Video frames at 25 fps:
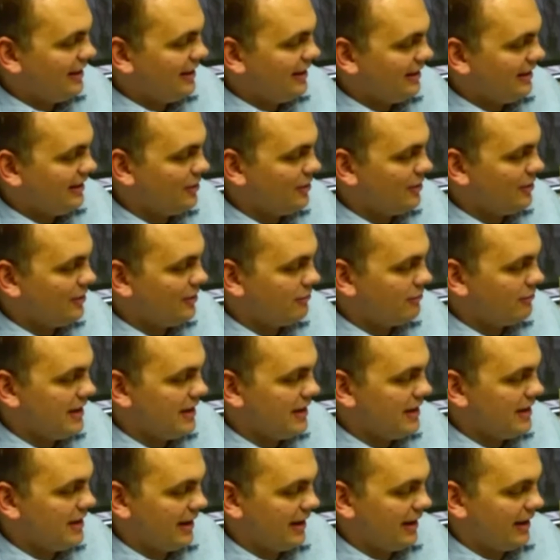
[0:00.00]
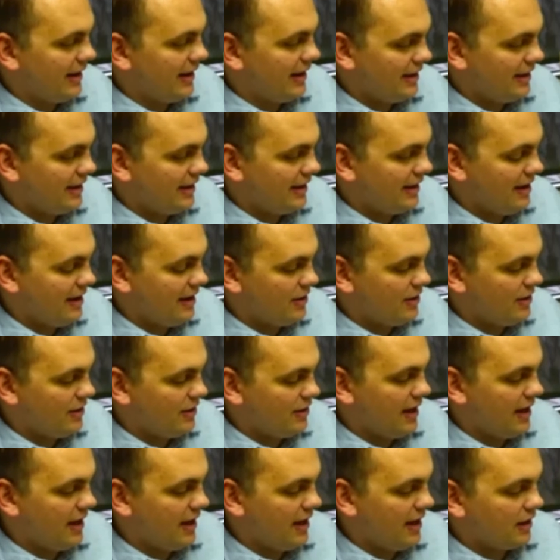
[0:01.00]
Every day.
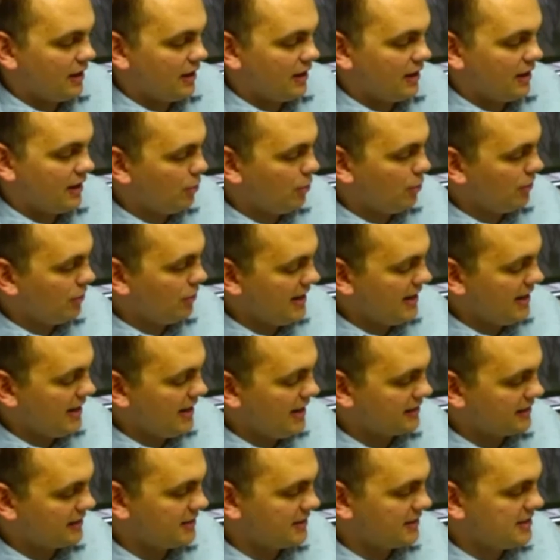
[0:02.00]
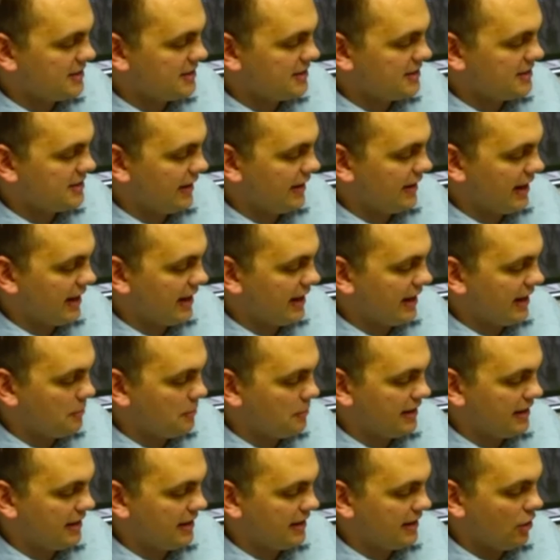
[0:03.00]
A couple of days I can see like I didn't
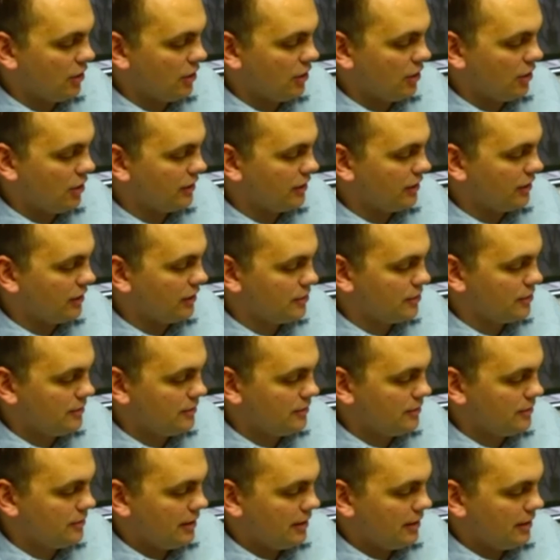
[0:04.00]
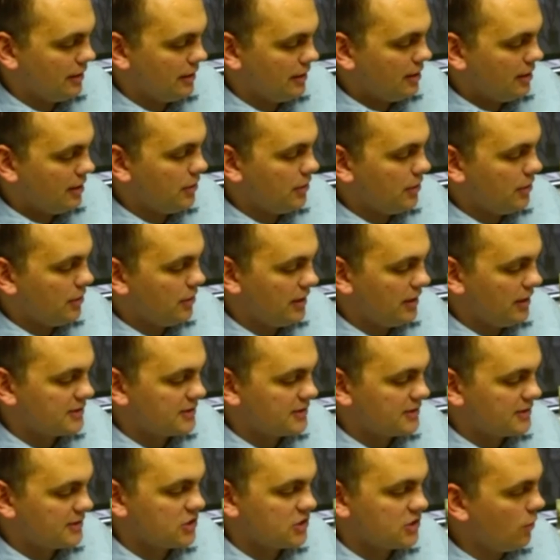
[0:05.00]
make it all the way through, but it's
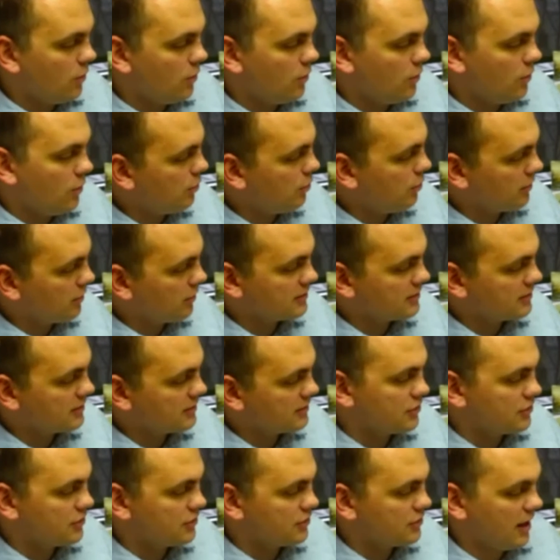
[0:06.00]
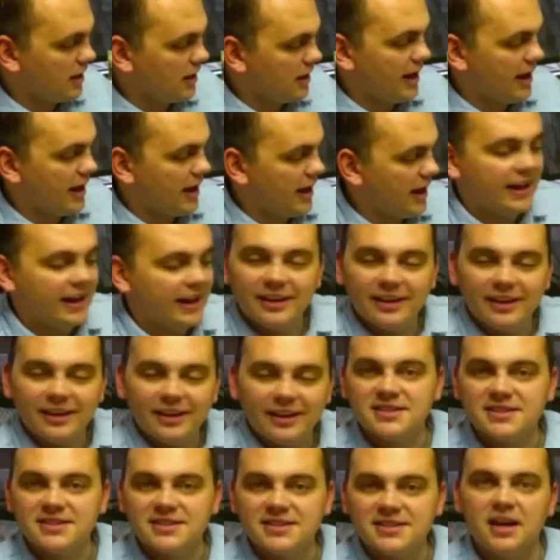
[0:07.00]
so important to try and get
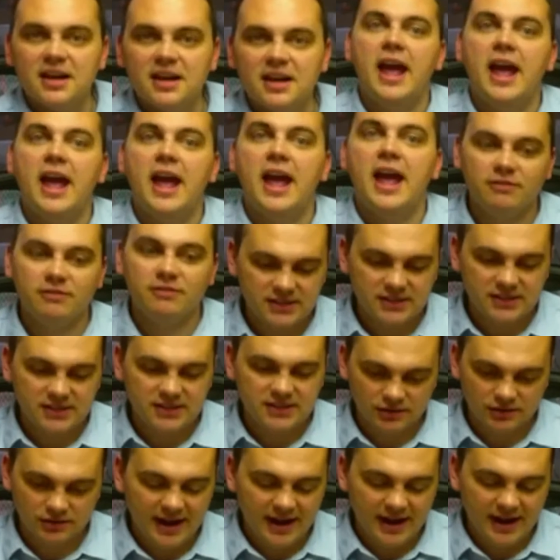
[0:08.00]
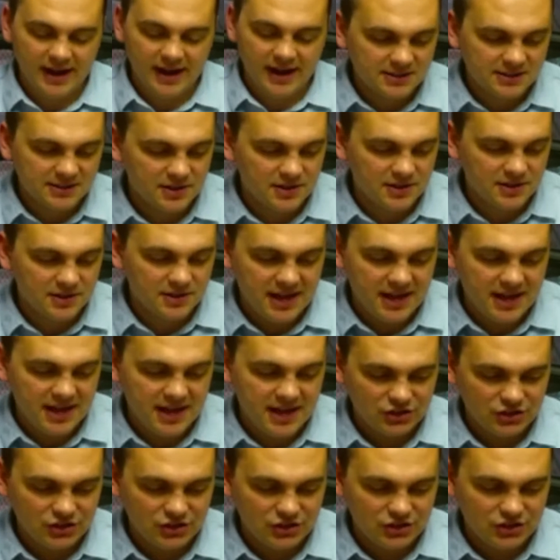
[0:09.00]
this done every single day. I can see the
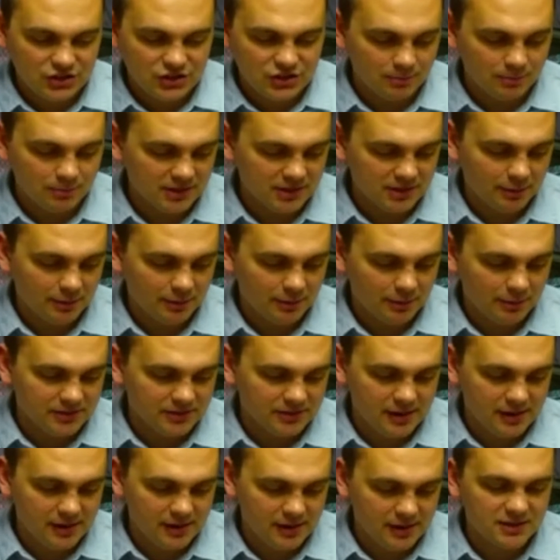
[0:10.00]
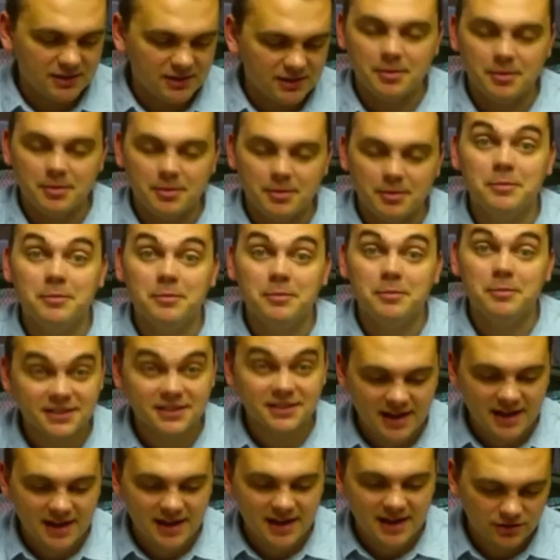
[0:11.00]
date jumps a couple of times that I might have missed
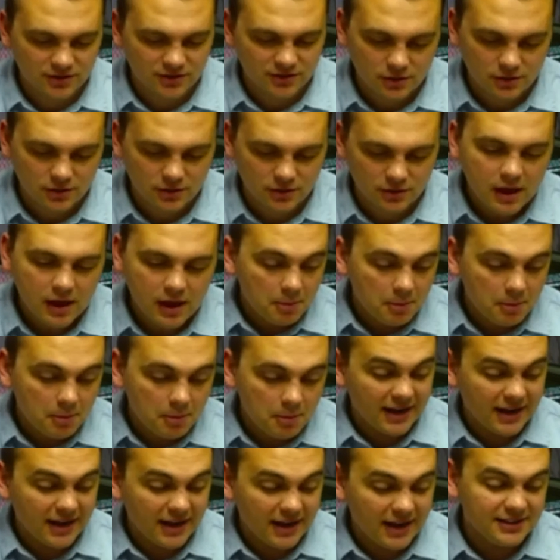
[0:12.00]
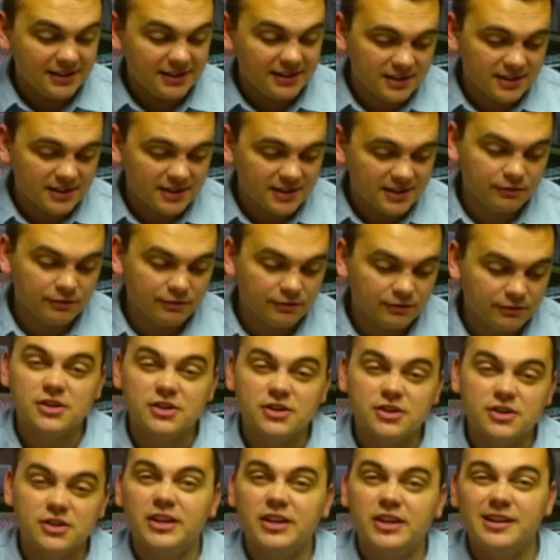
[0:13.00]
a day or two, but I did this for a
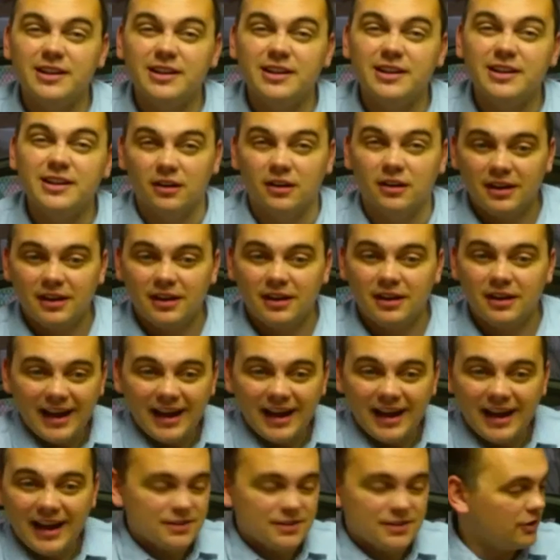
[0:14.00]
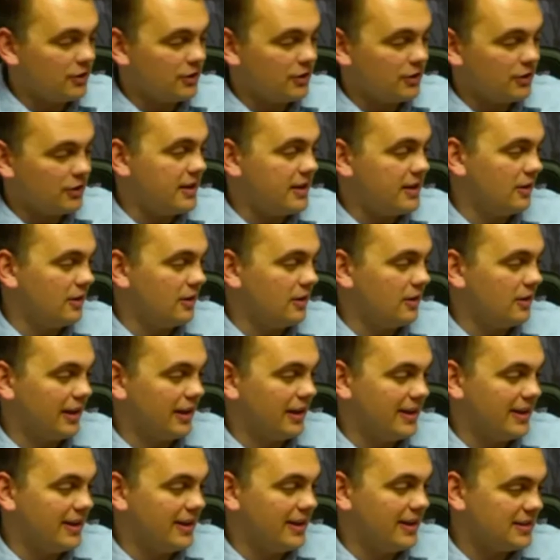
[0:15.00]
solid year. I did this for a year,
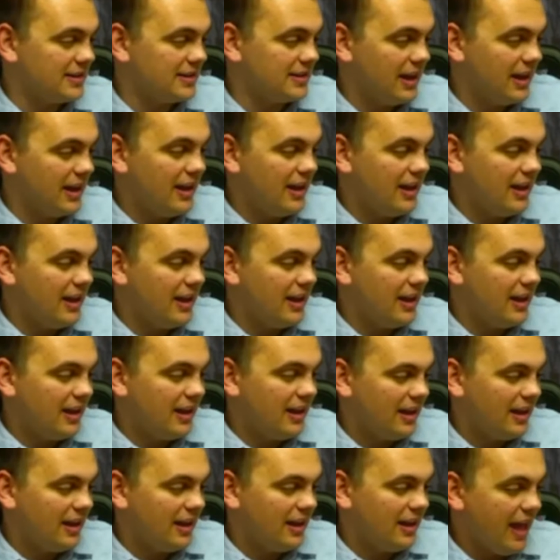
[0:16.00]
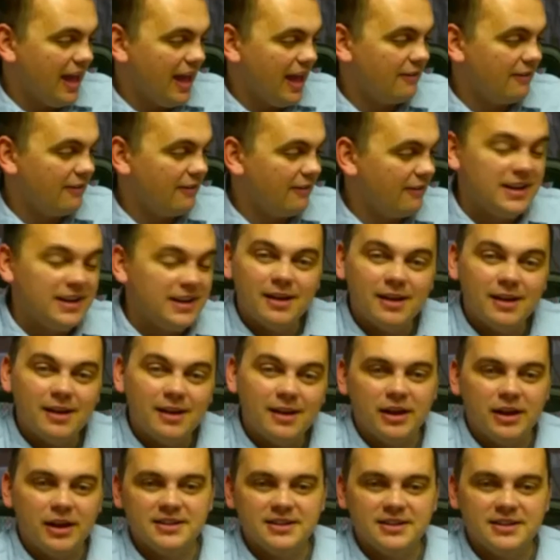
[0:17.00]
guys. Every day I'm
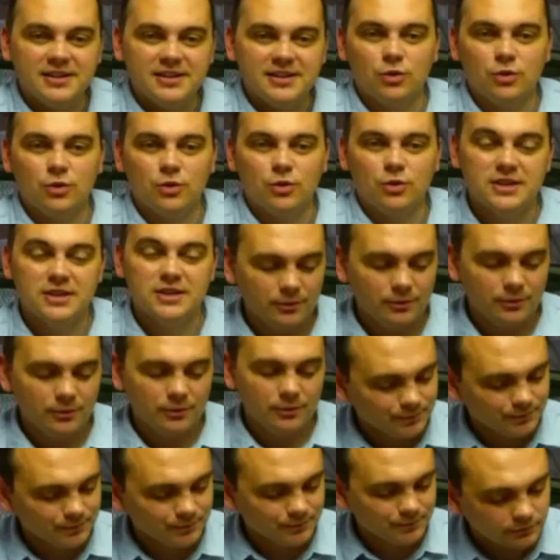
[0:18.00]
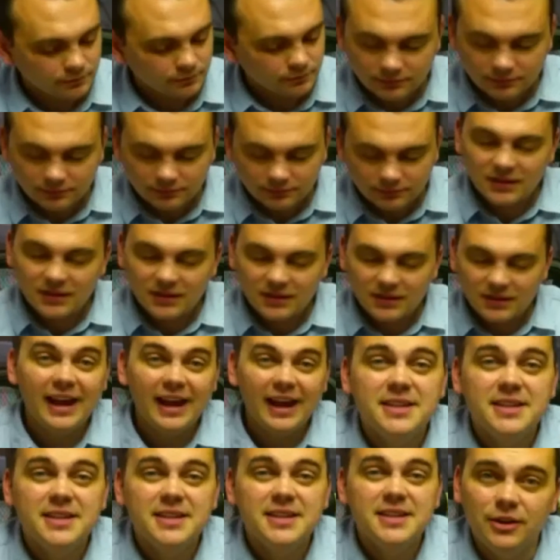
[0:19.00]
writing these goals down, and I can
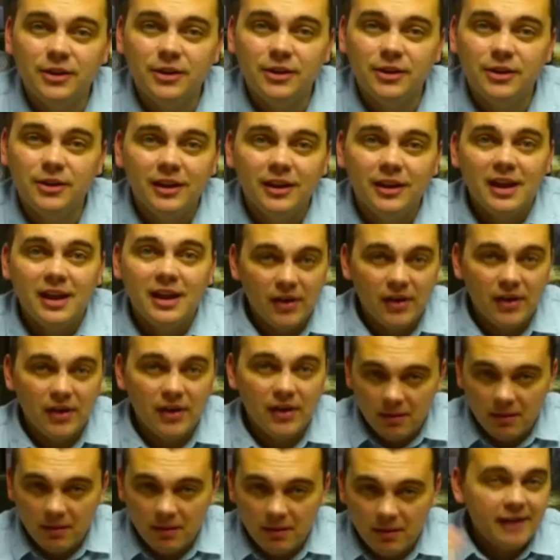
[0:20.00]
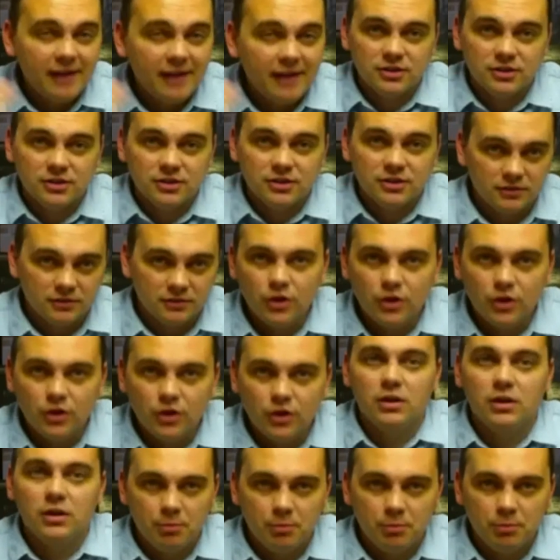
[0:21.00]
tell you that after, a
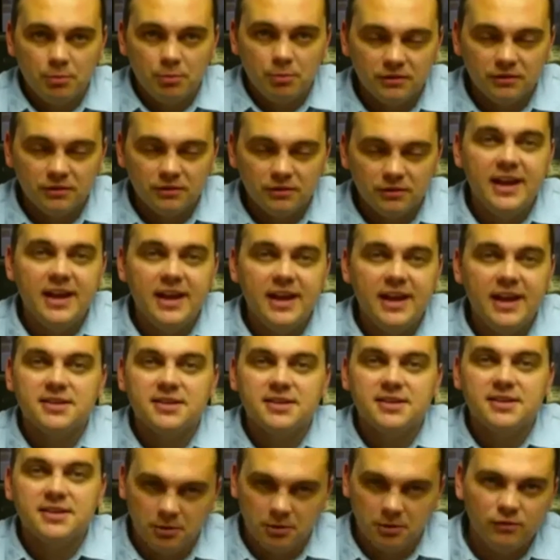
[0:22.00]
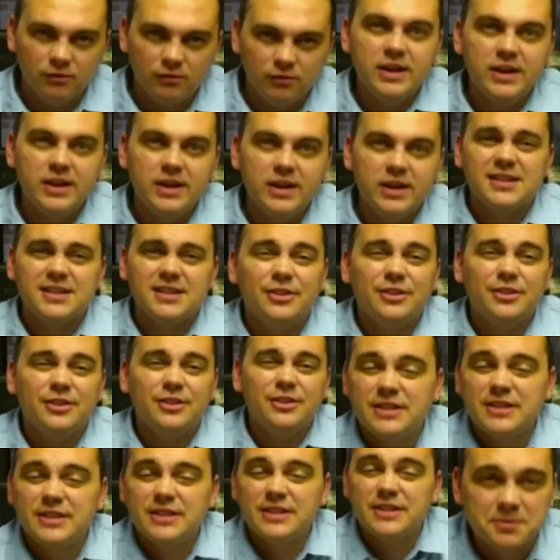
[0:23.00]
couple of days, a couple of weeks, I had
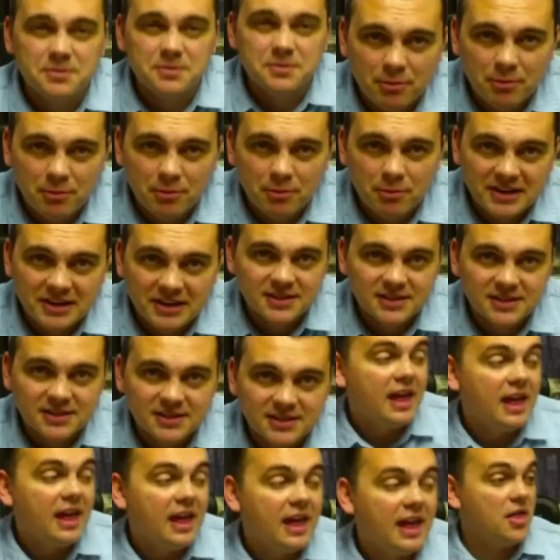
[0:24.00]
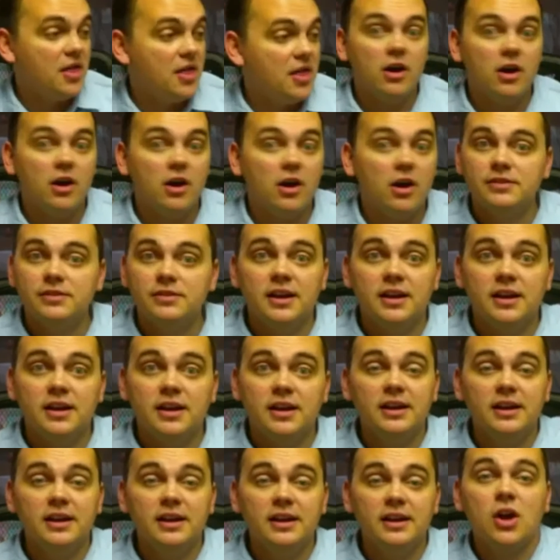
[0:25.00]
those things memorized. Then all of a sudden,
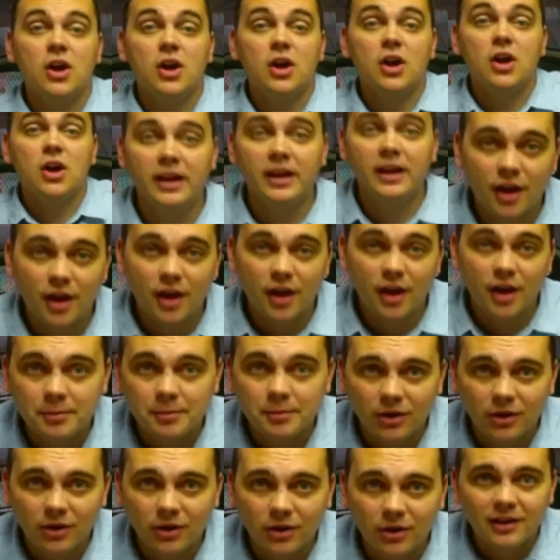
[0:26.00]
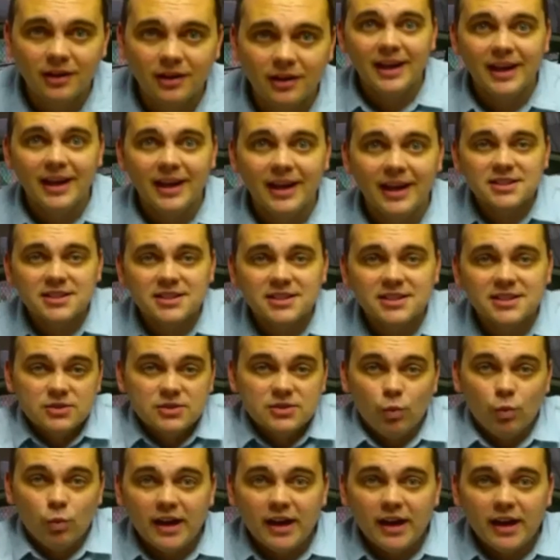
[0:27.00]
it's all I thought about. It's
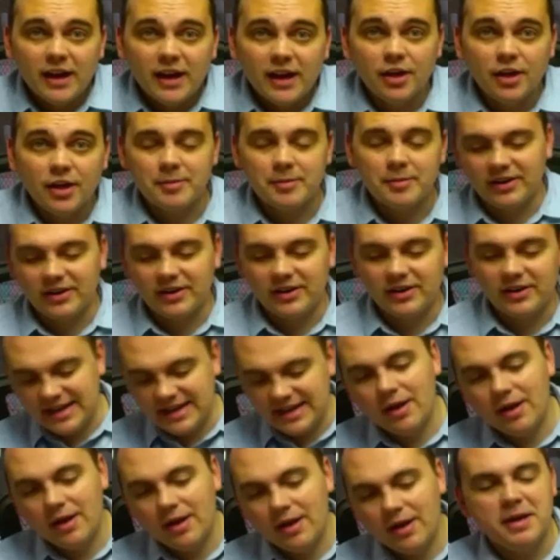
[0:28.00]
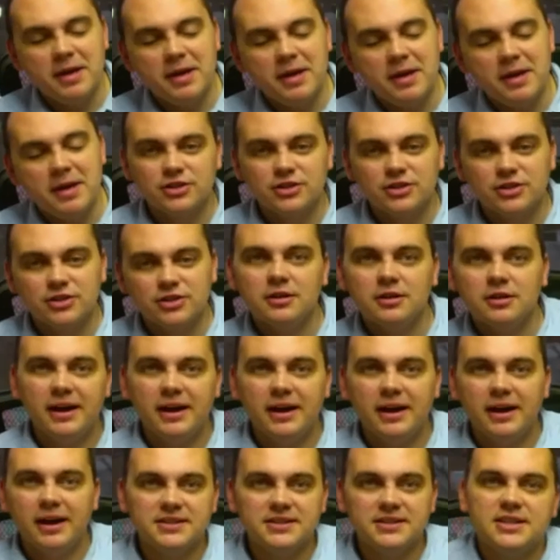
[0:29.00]
what I thought about, and it's how I measured
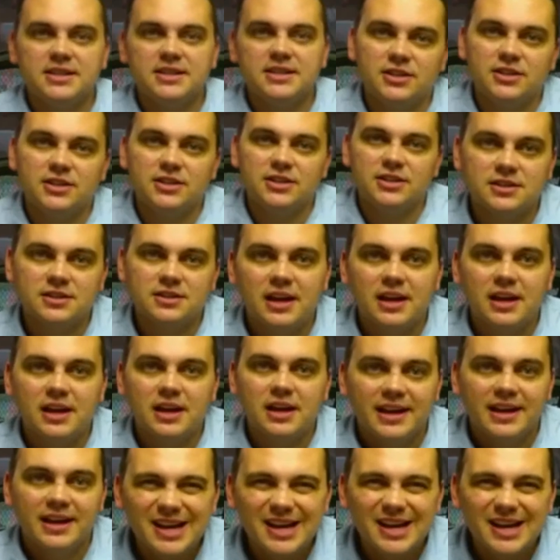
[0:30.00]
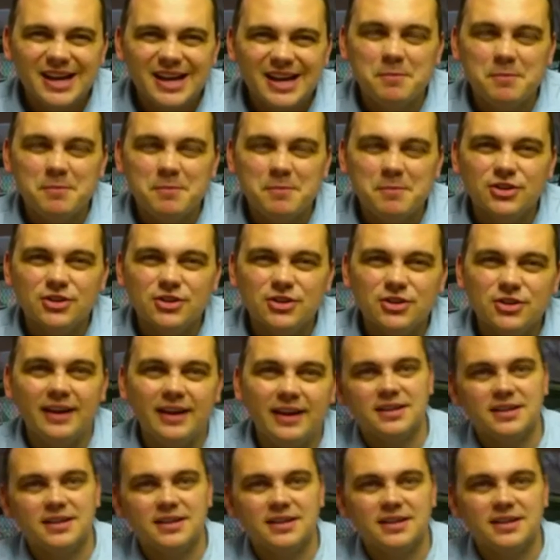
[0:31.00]
my decisions. It's how I measured that.